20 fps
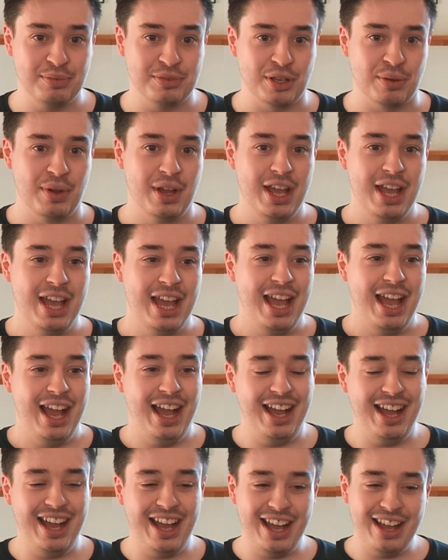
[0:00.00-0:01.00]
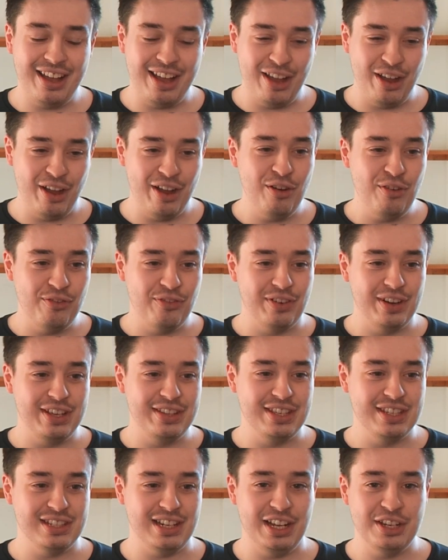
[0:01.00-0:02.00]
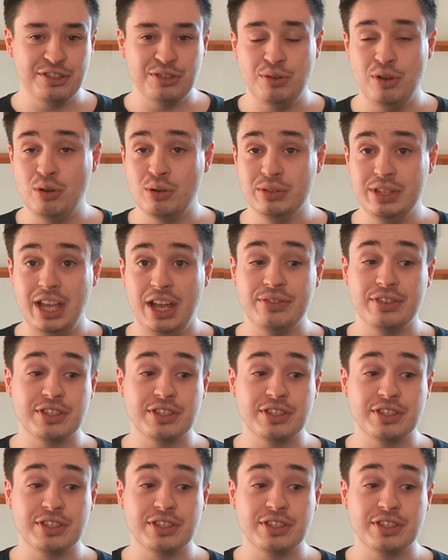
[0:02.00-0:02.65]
So hopefully these lads will hold out.